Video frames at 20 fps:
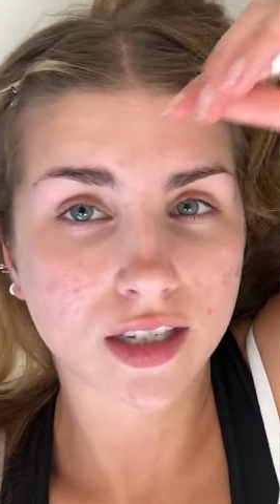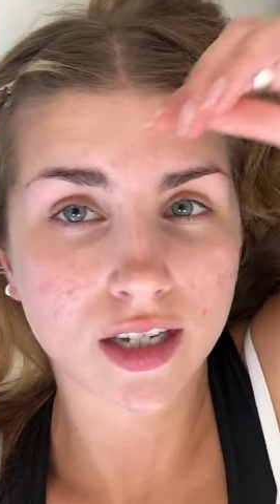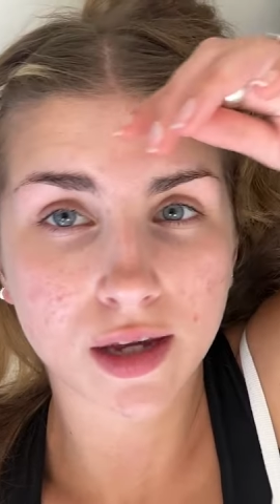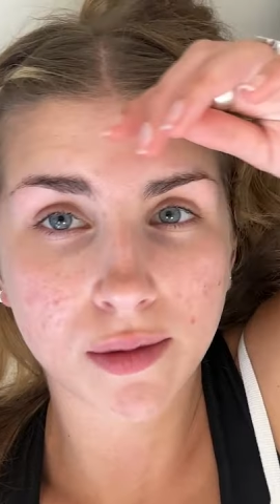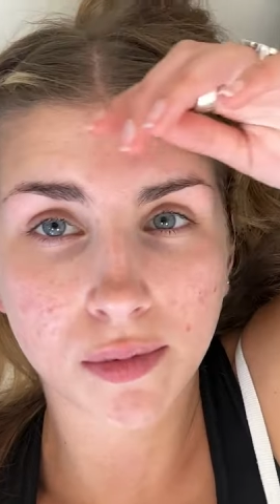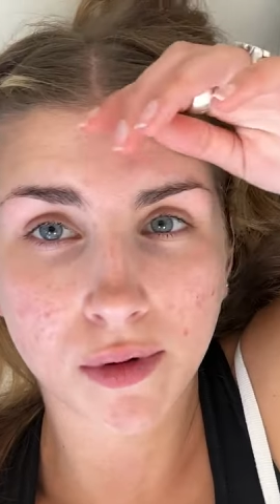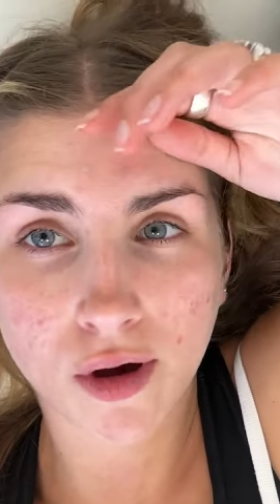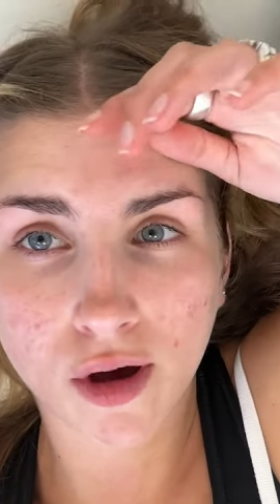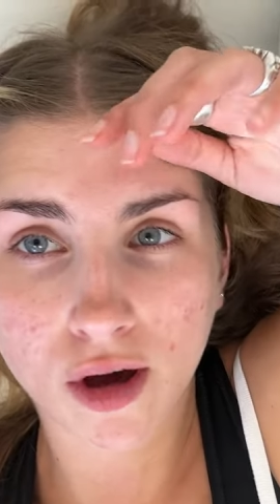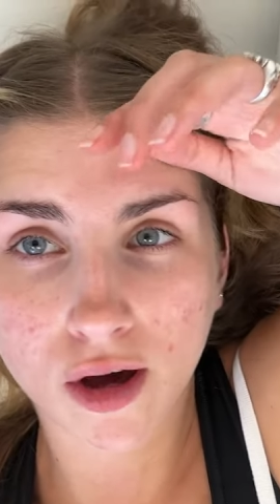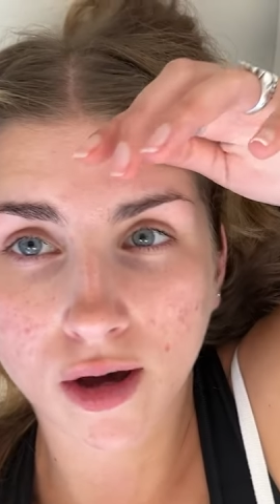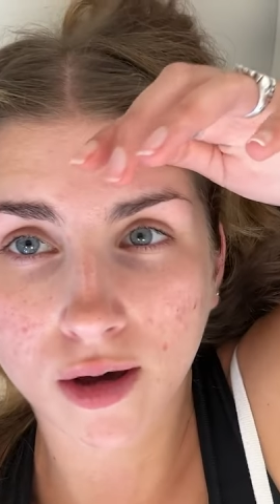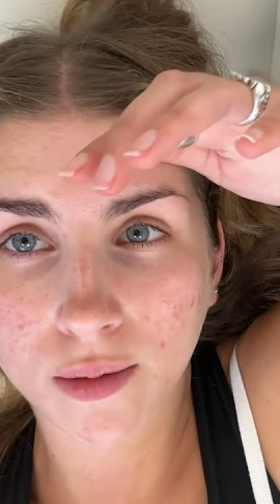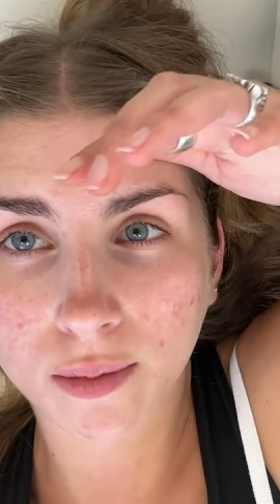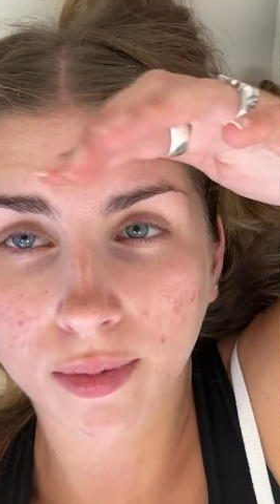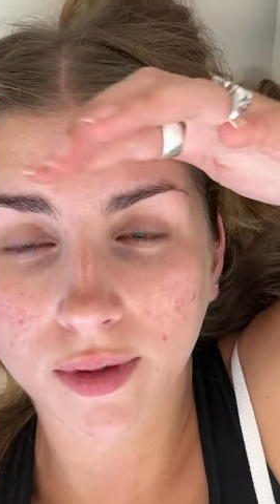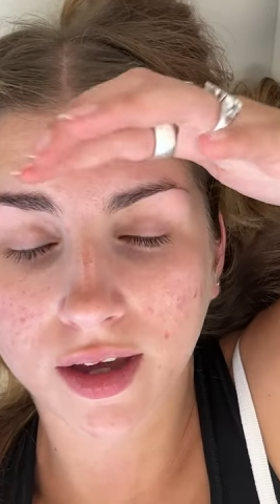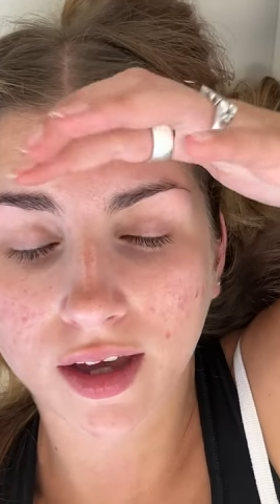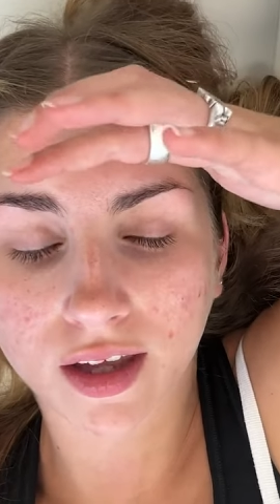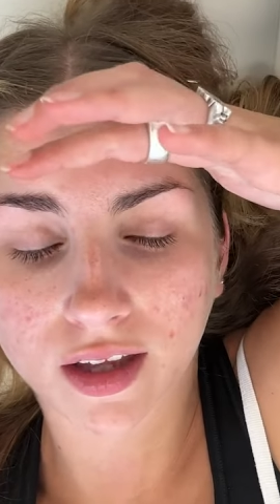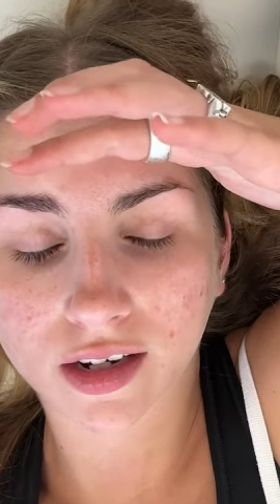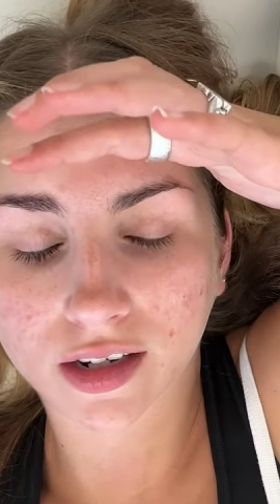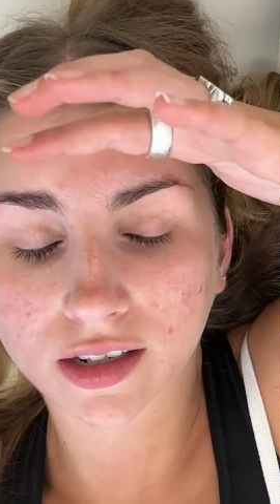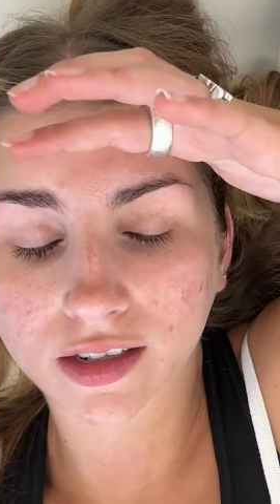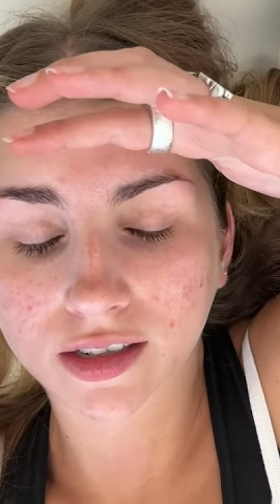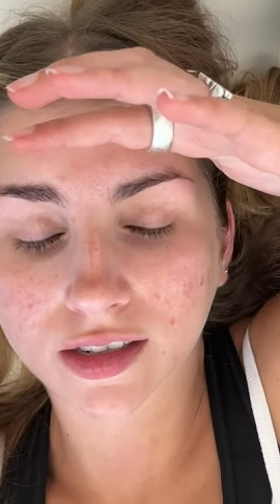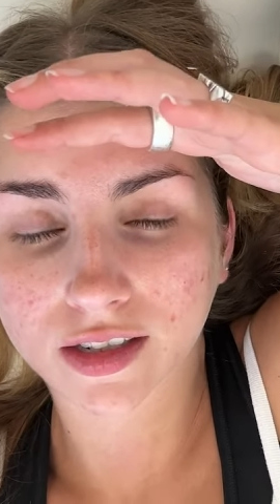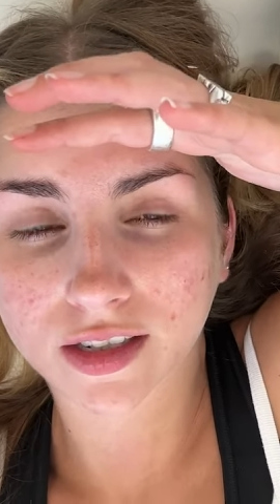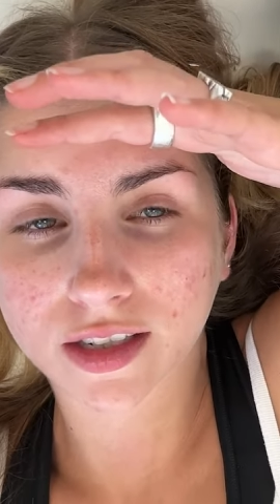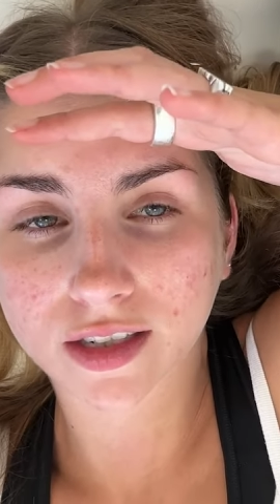Depop and,
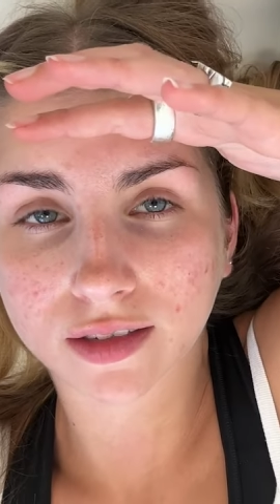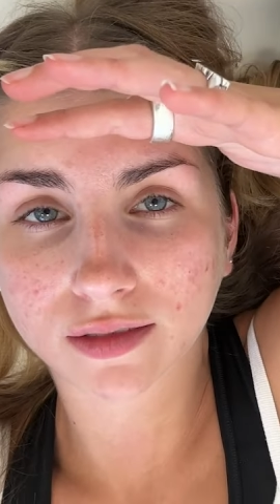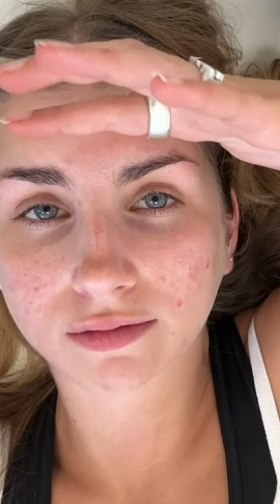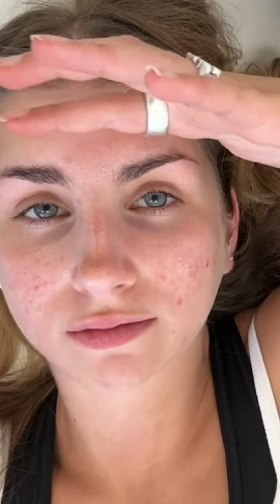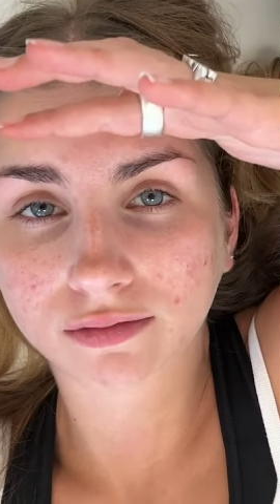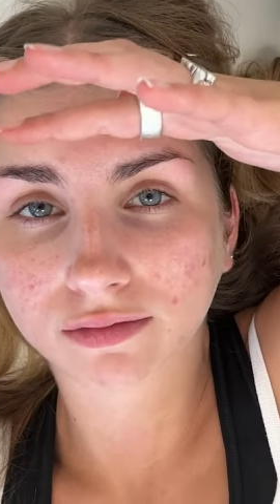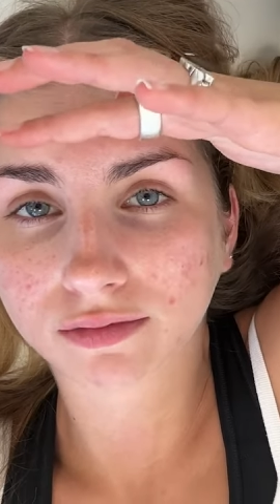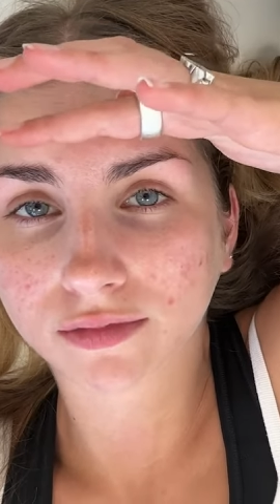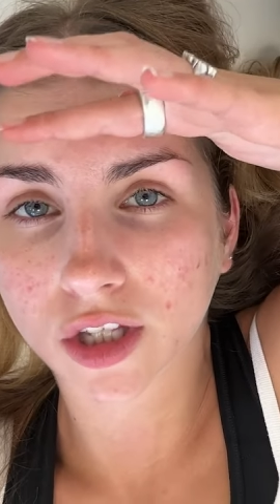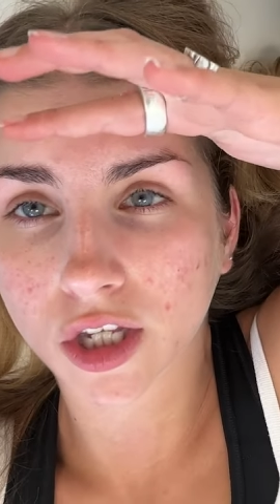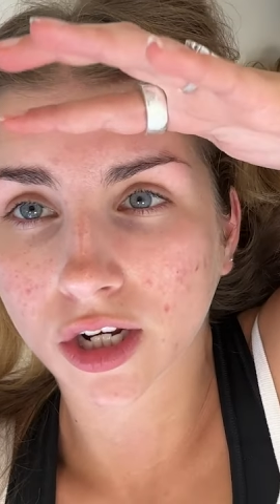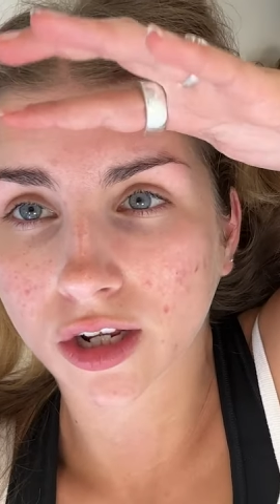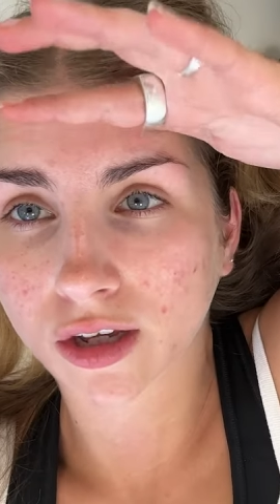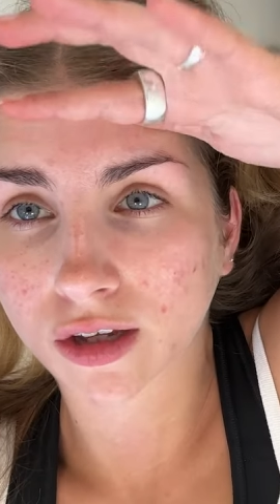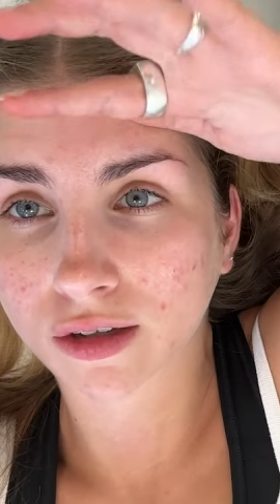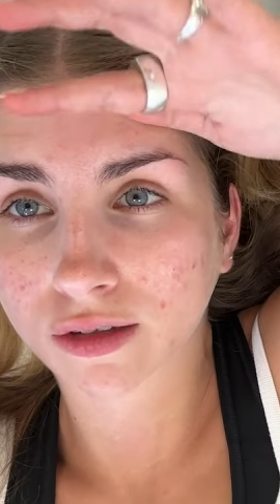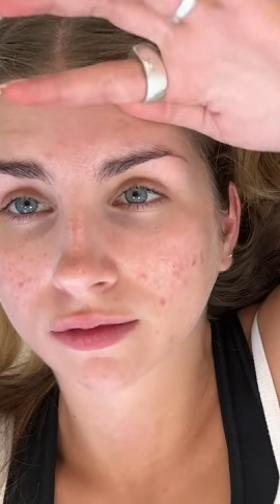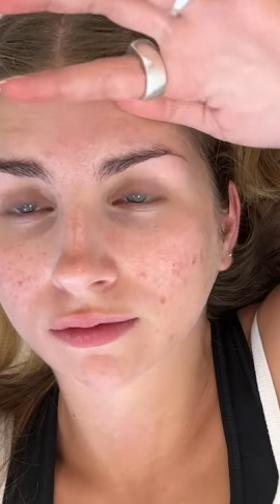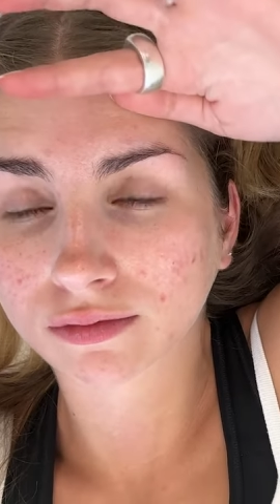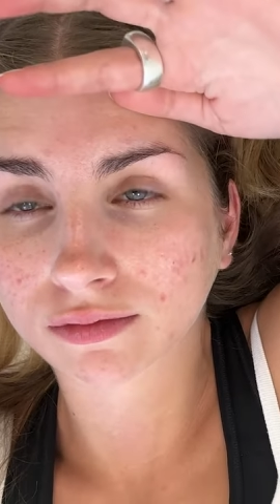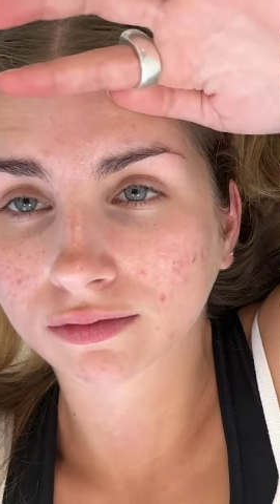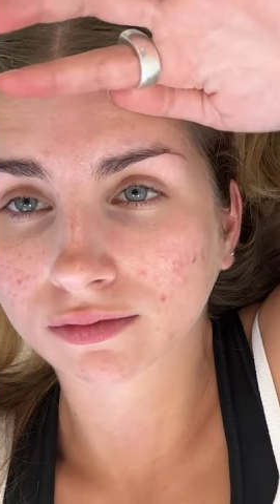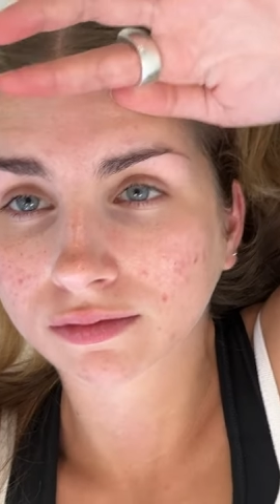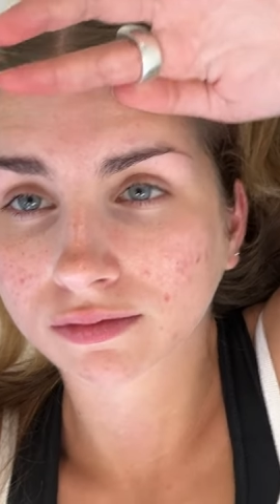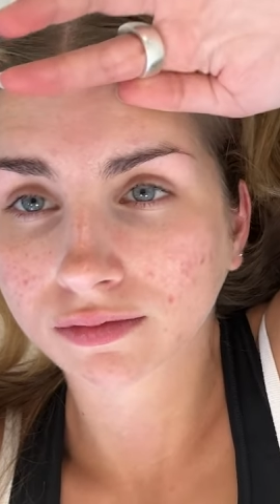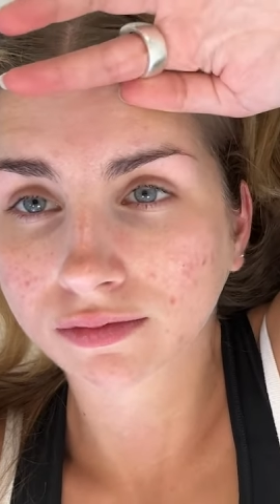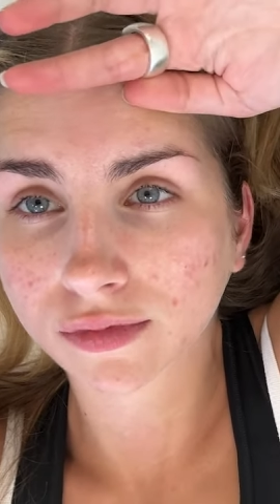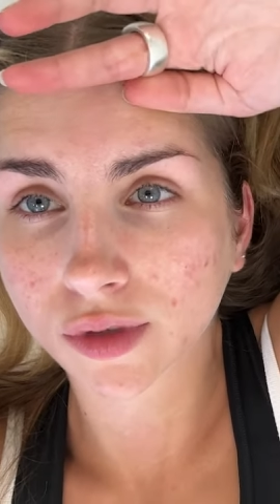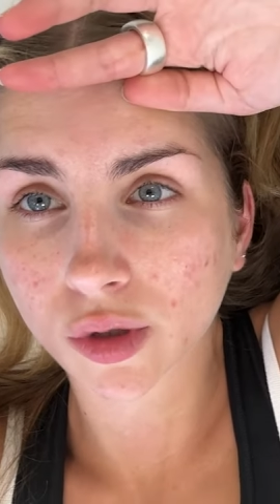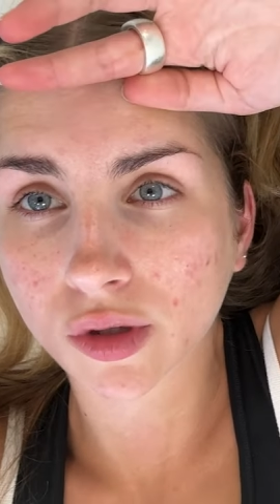you know,
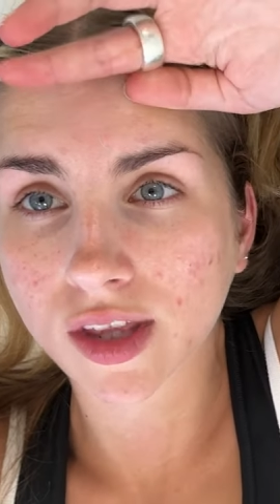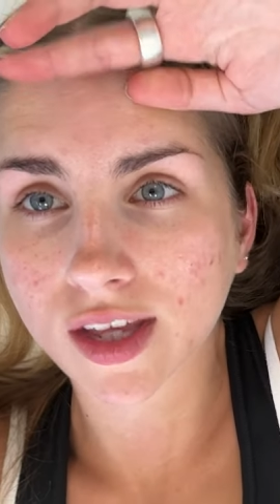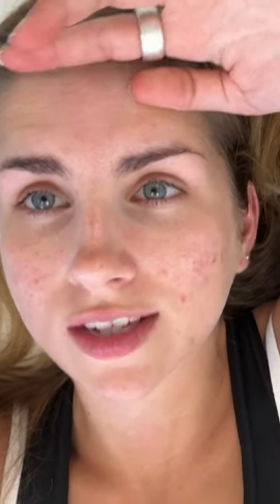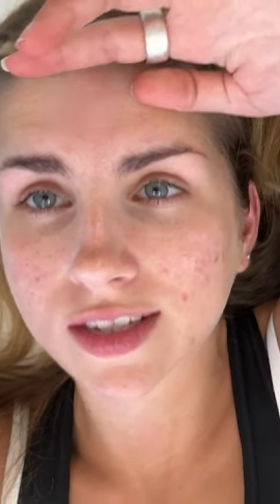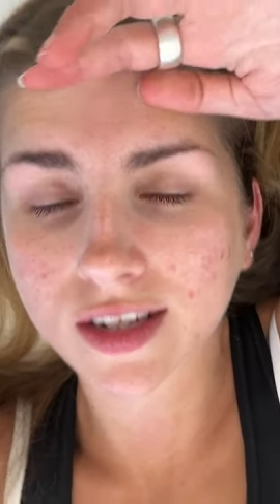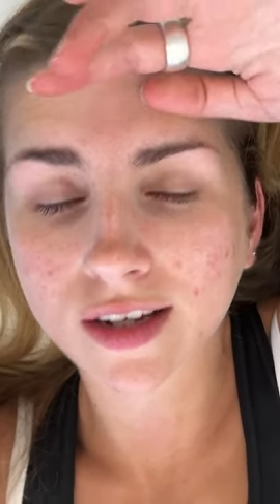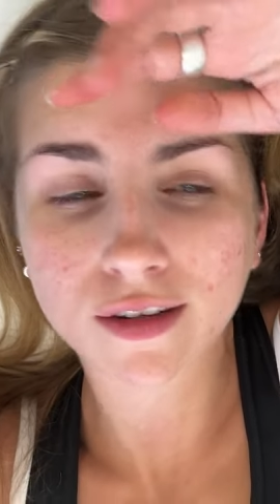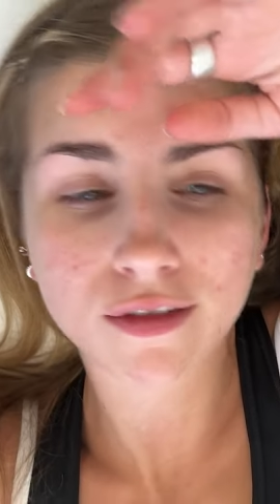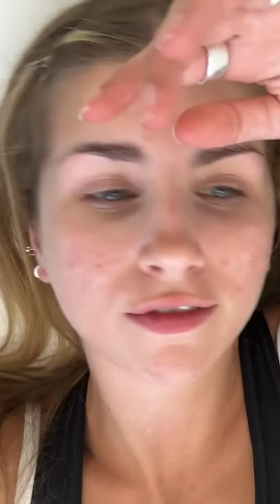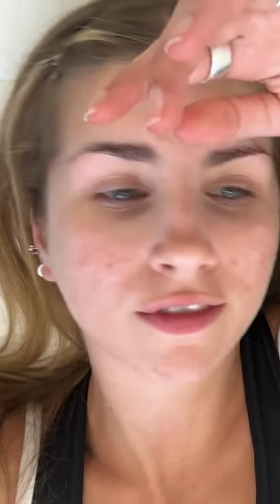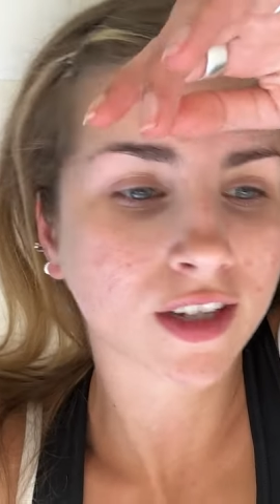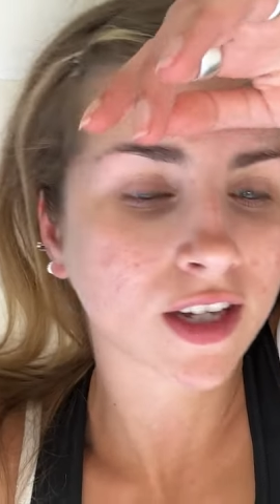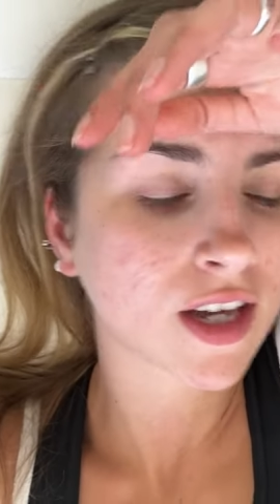all that stuff.